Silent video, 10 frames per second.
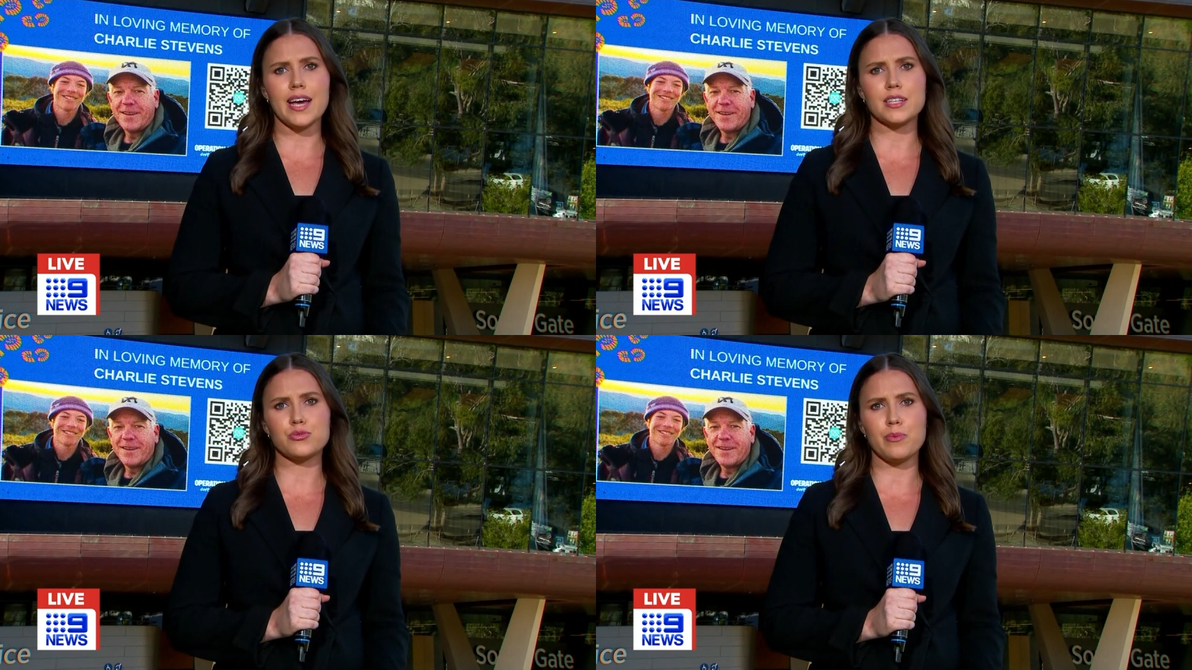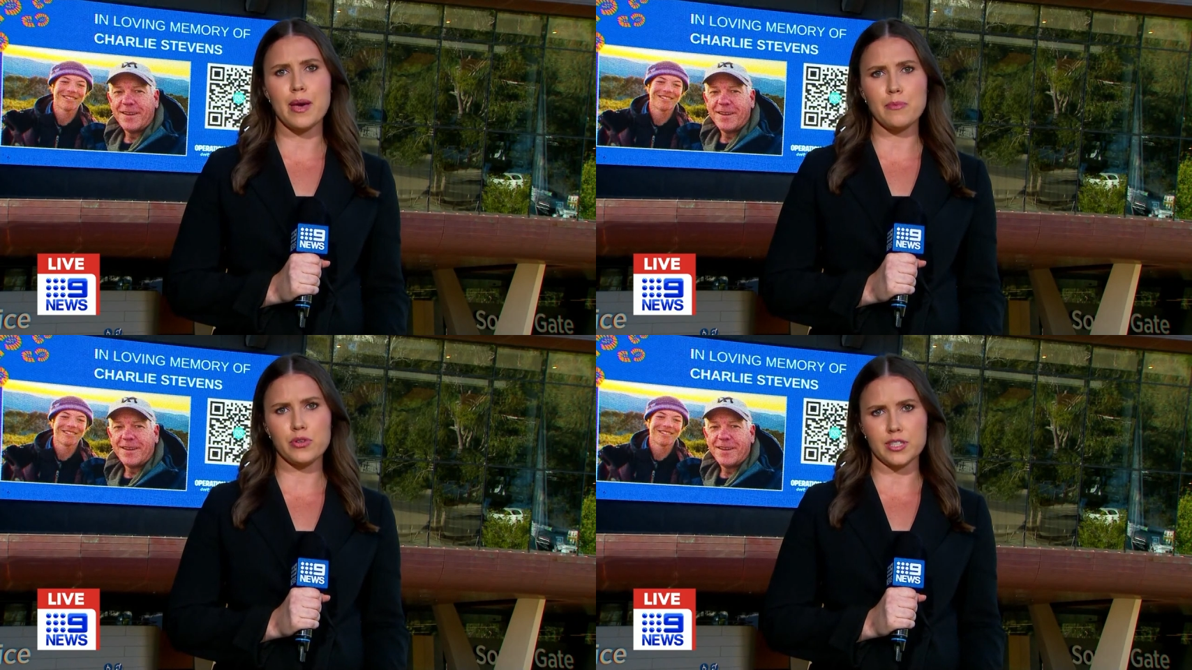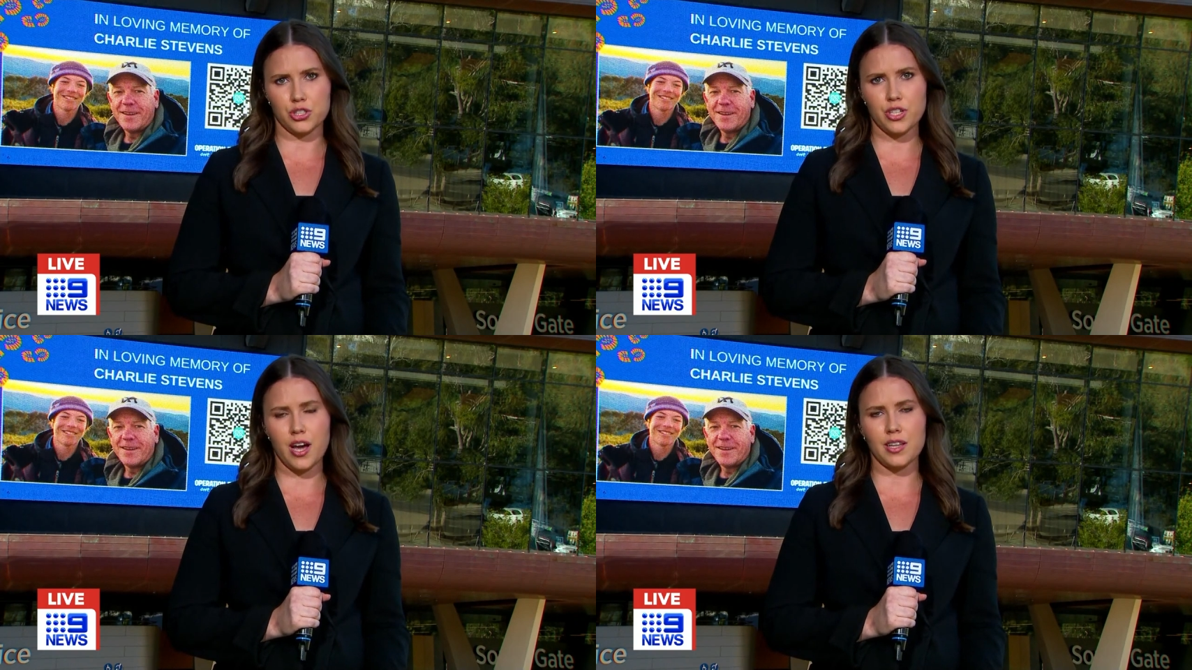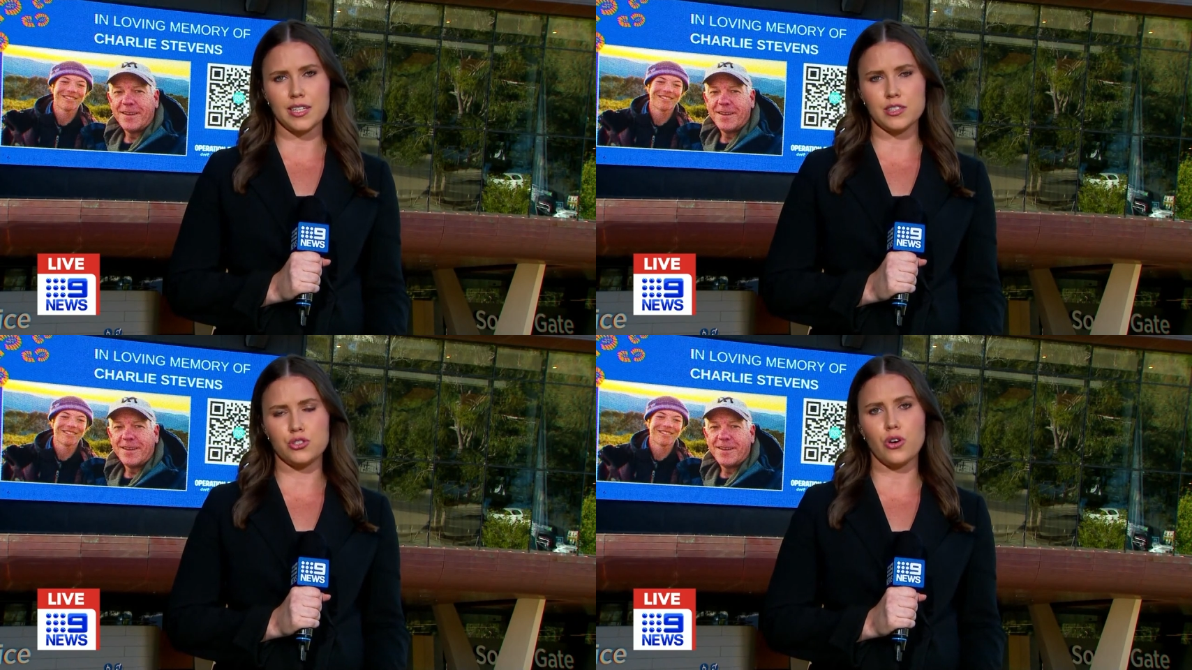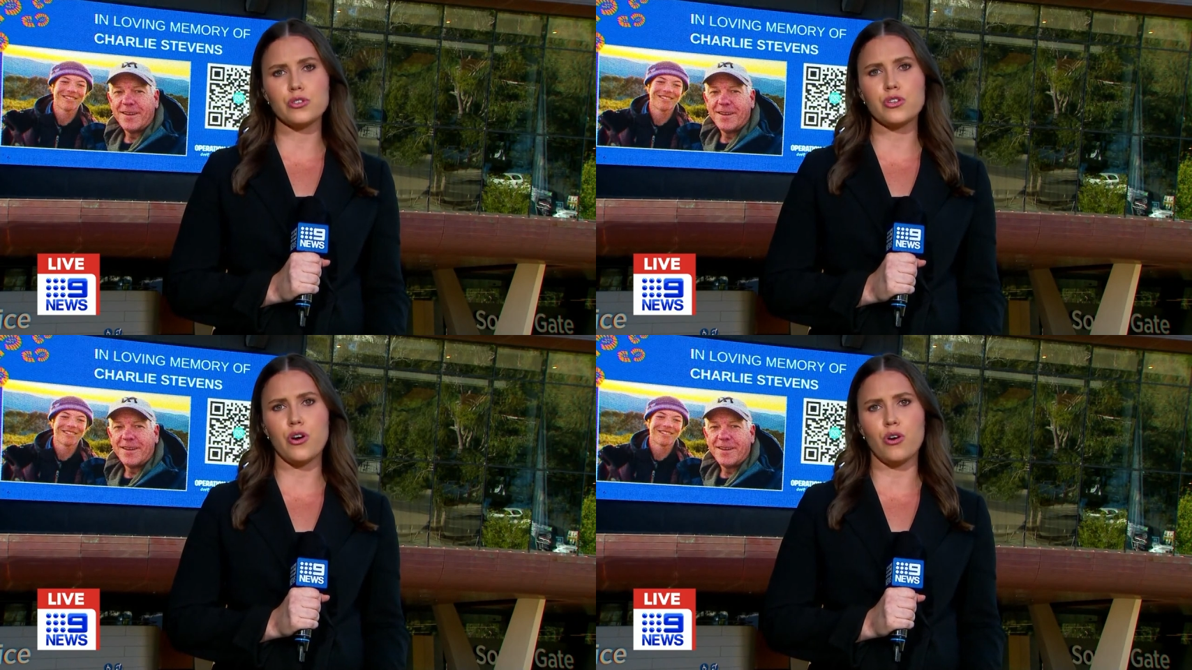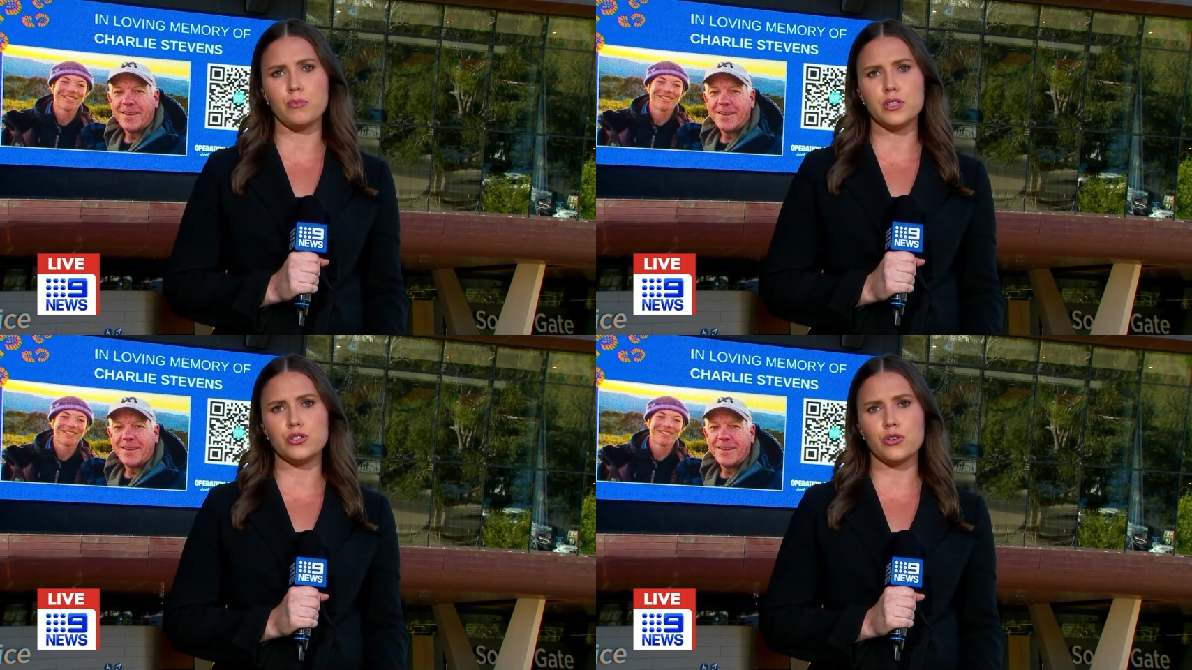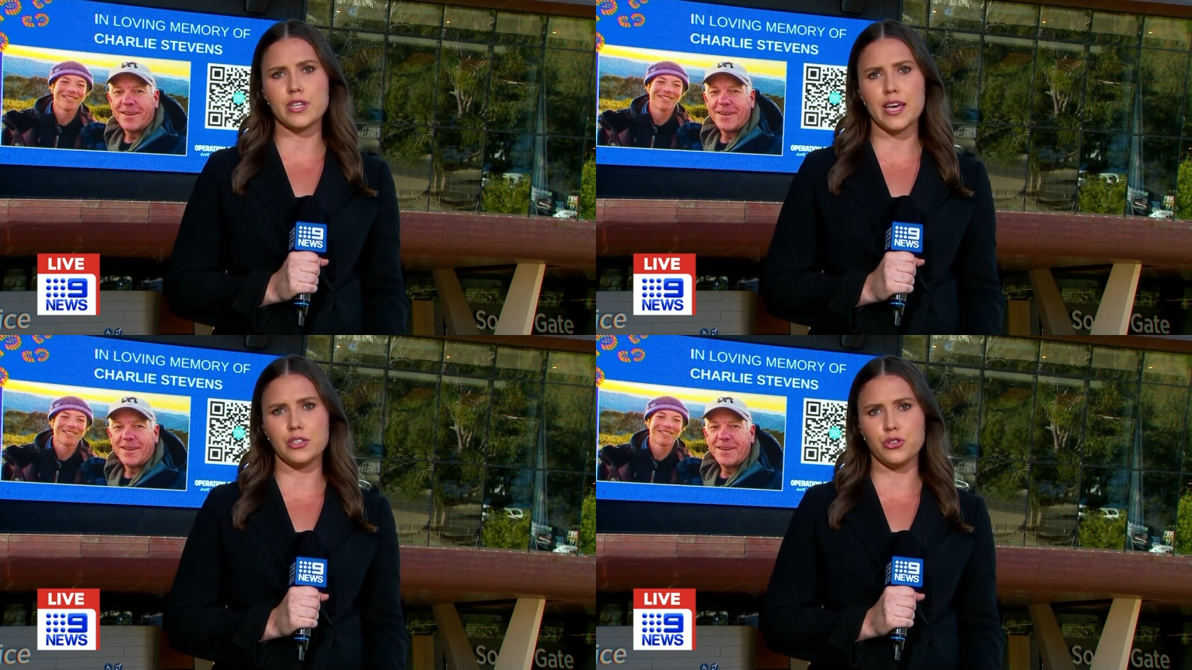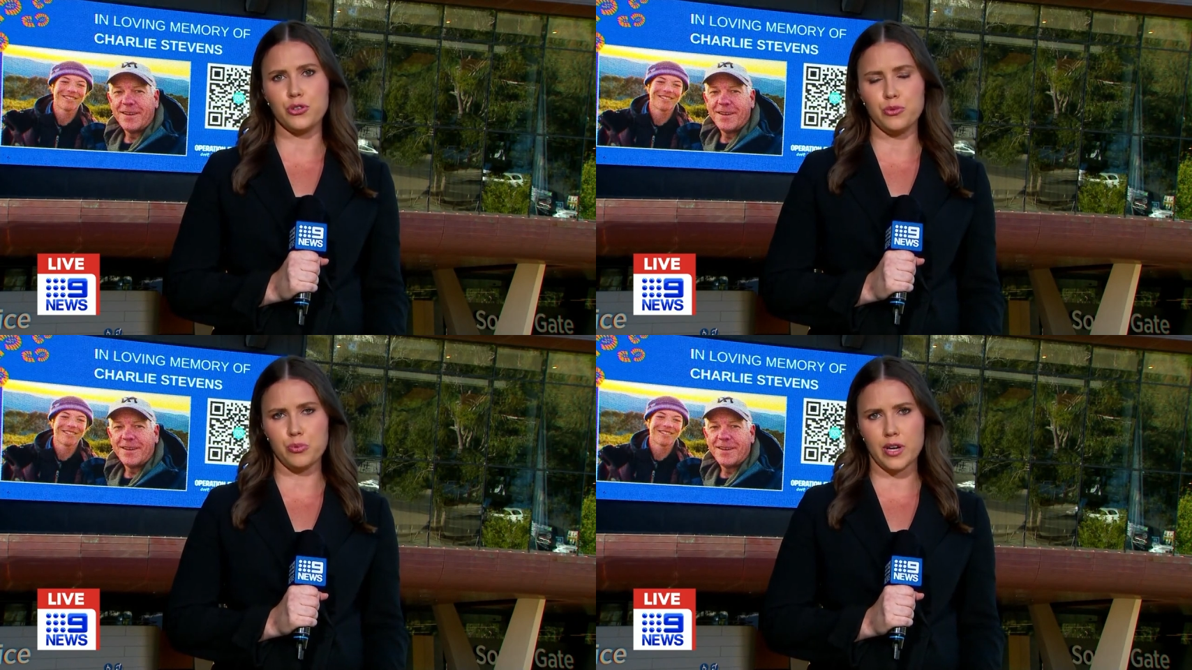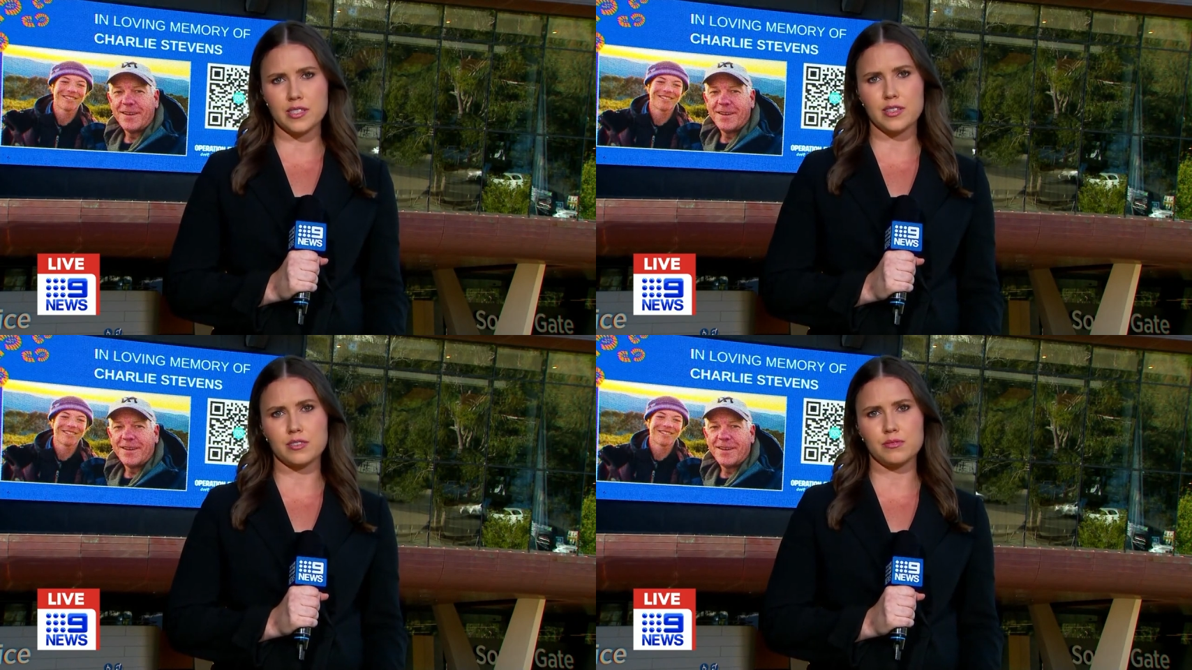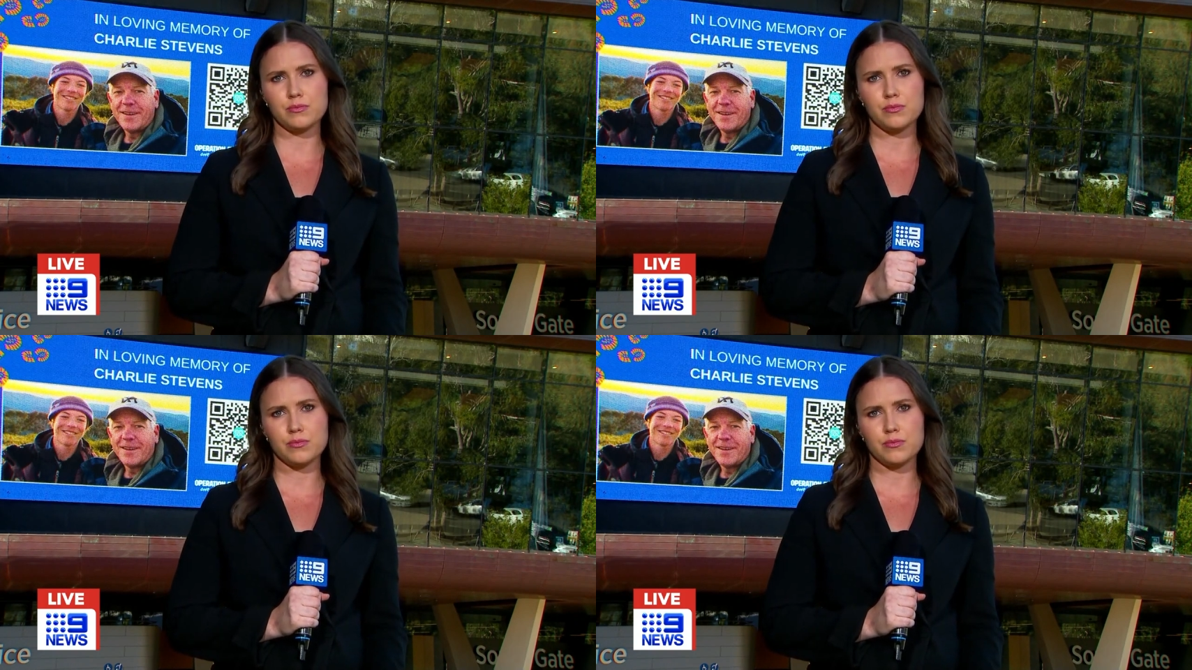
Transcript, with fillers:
Speaker 1: at rememberingcharlie.com.au. Brenton.